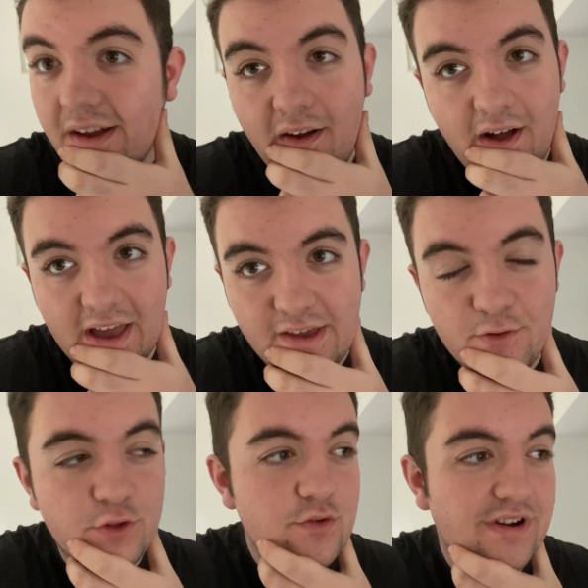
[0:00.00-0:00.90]
Hi, if
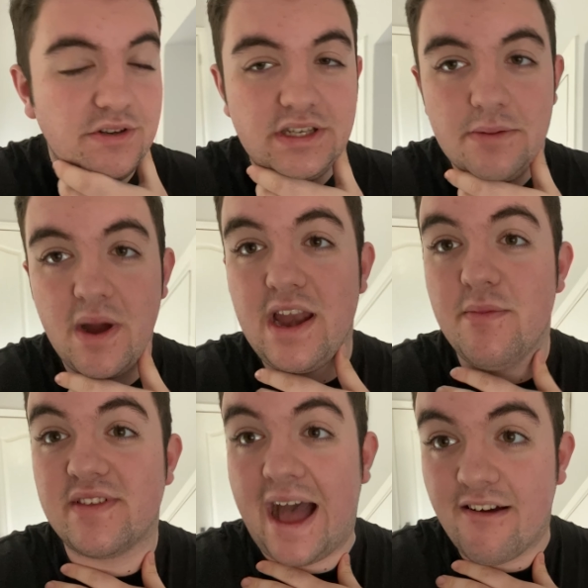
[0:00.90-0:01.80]
you're new around here, my
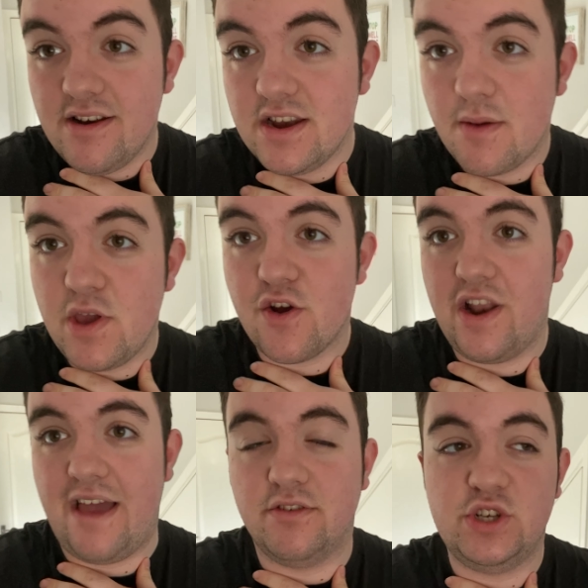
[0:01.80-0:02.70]
name is Aaron and I'm a Year
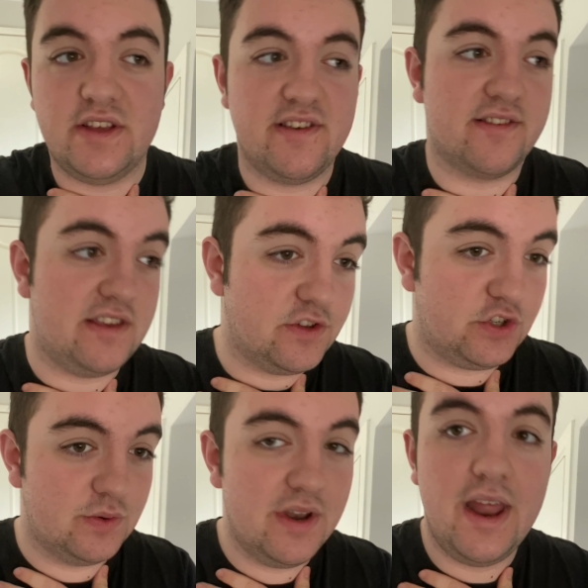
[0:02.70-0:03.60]
11 GCSE
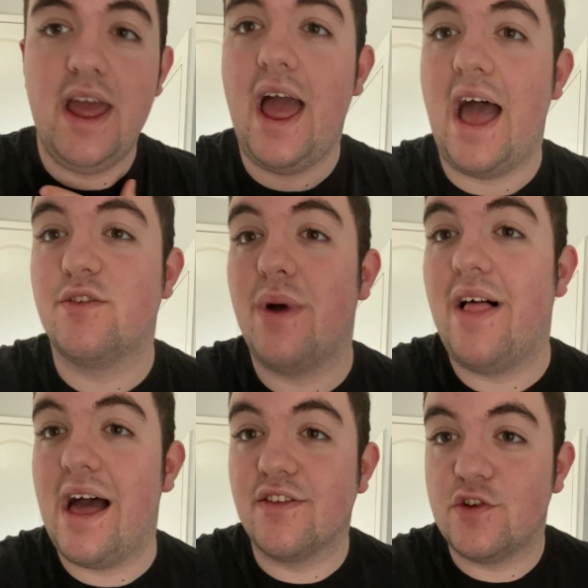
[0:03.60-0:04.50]
student, as
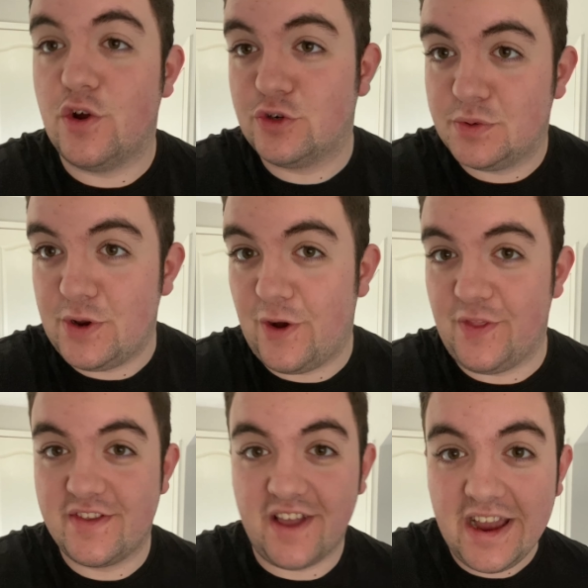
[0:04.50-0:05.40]
well as an entrepreneur on
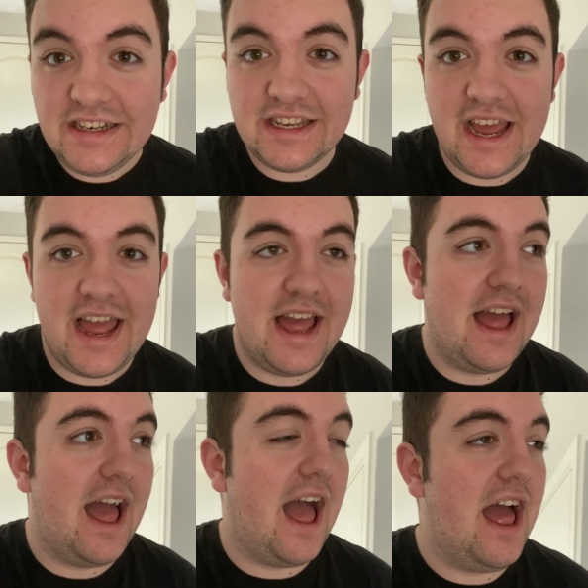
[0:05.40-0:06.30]
the side.
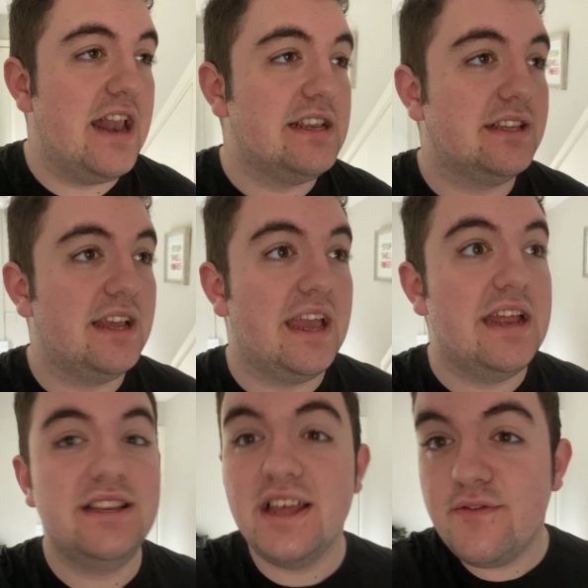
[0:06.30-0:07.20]
And
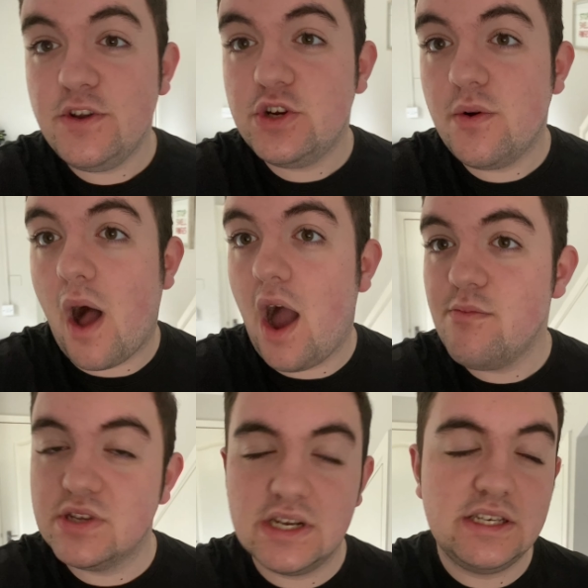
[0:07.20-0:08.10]
in today's video,
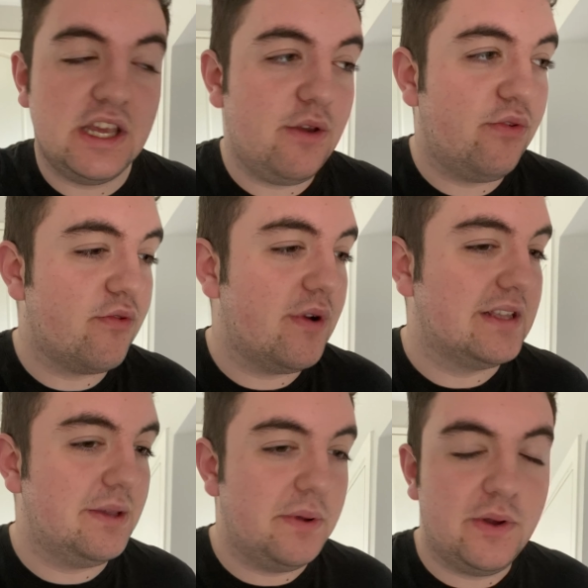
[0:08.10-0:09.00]
I'm just going to take you through a
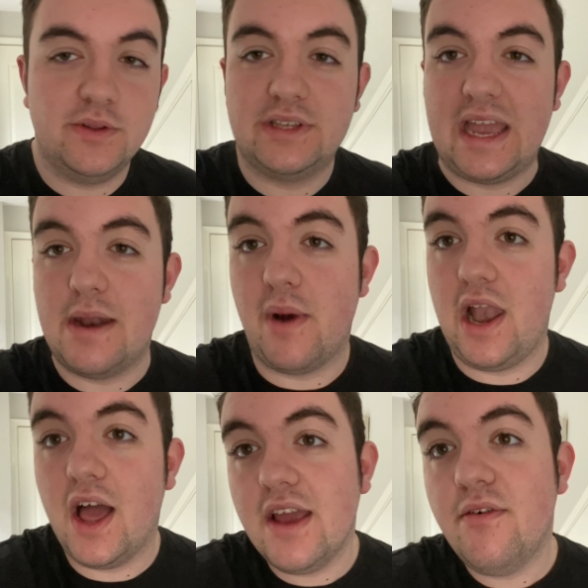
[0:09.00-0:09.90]
typical day in my
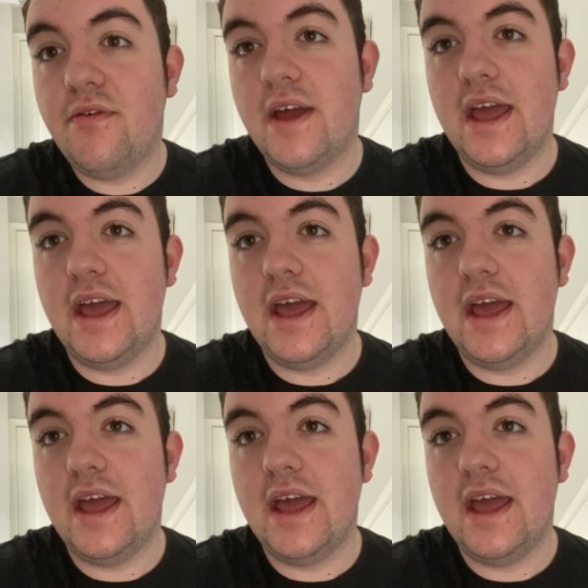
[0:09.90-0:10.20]
life